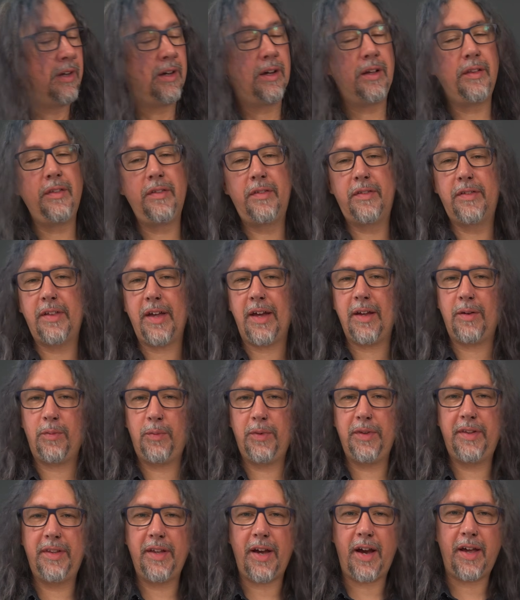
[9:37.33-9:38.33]
And that,
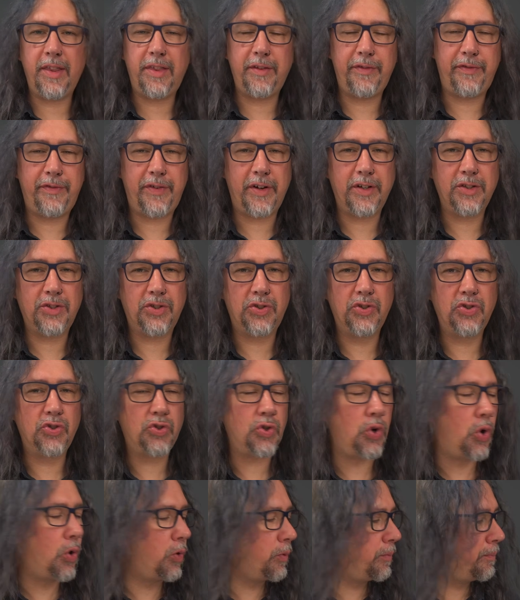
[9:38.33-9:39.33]
with the other functions
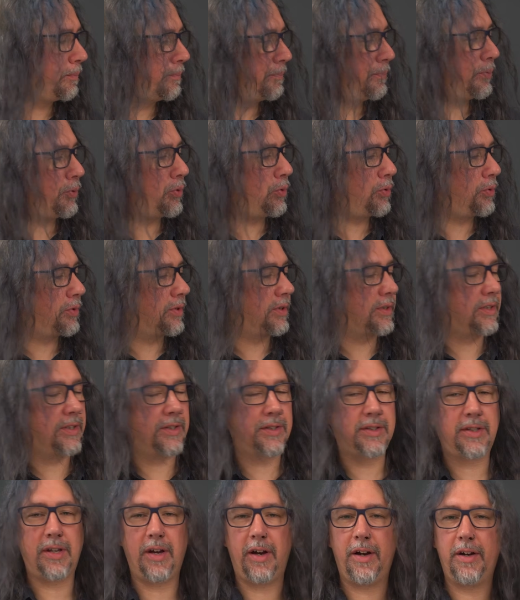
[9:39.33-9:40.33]
on board
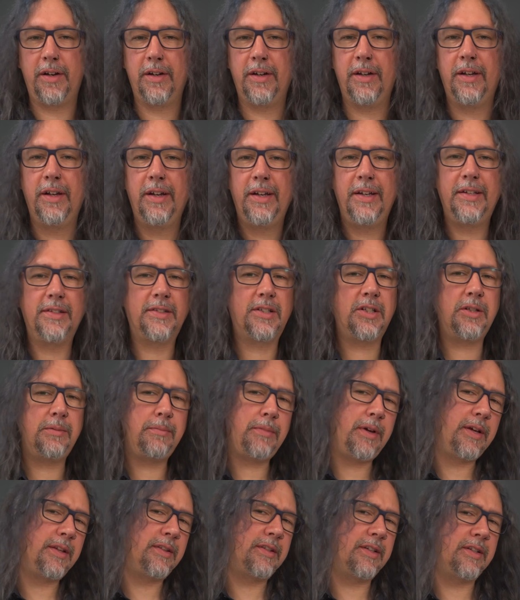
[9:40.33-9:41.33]
Katana, is going to
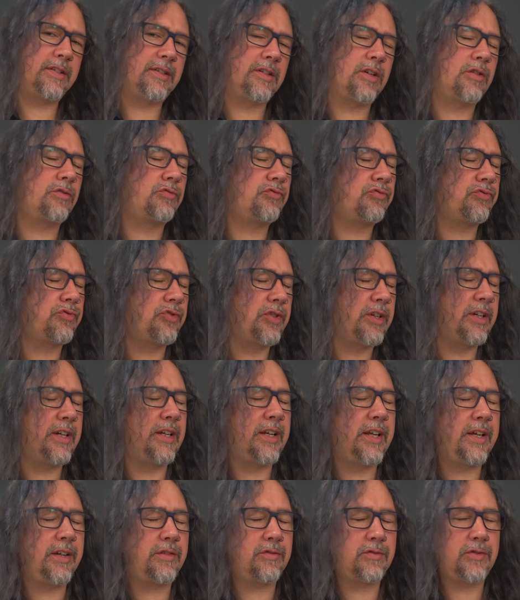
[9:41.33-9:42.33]
make this a
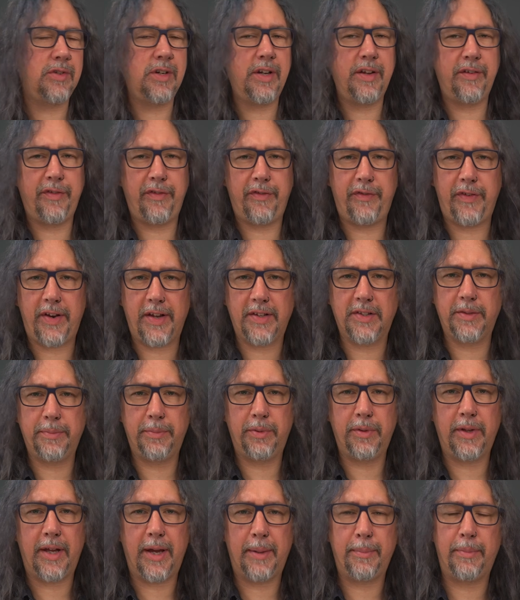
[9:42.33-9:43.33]
really
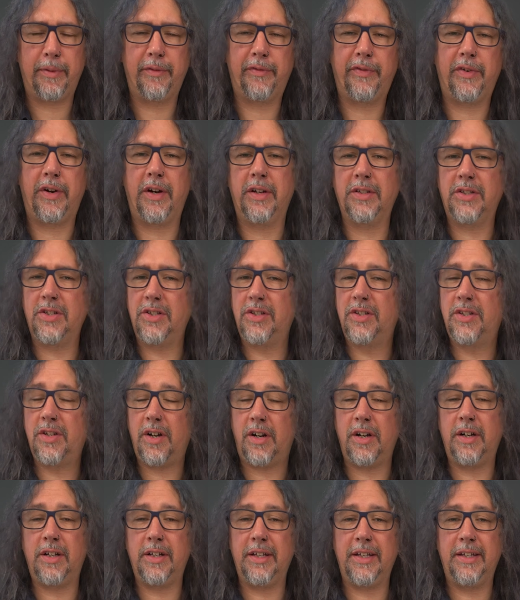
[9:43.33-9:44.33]
flexible amplifier to
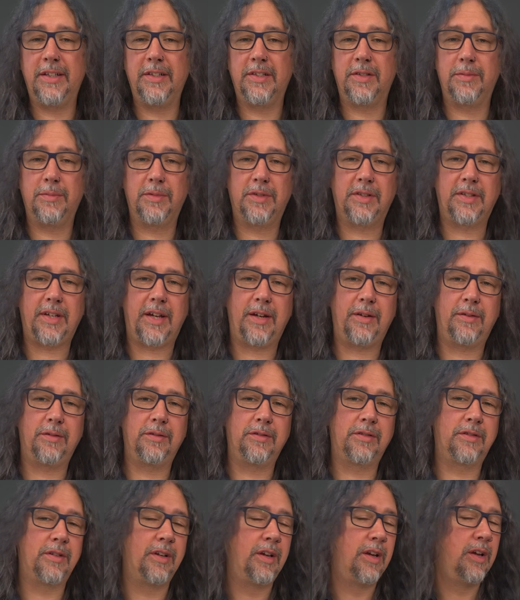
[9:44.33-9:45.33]
dial in some
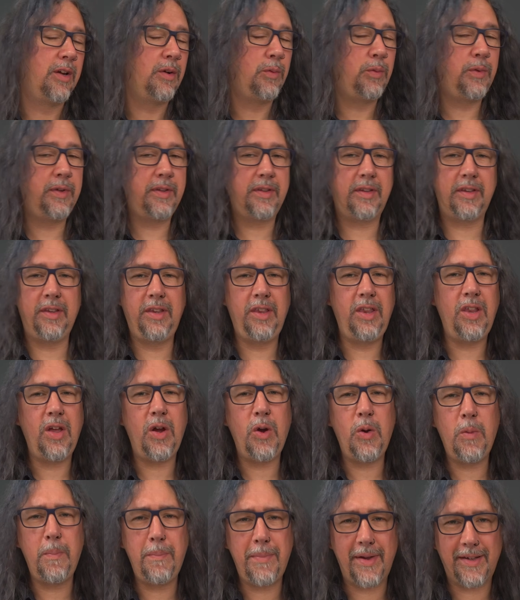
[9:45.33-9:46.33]
sounds with
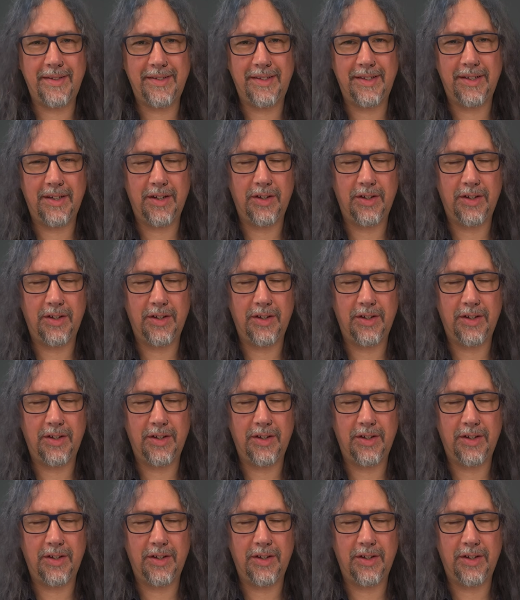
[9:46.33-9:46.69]
no messing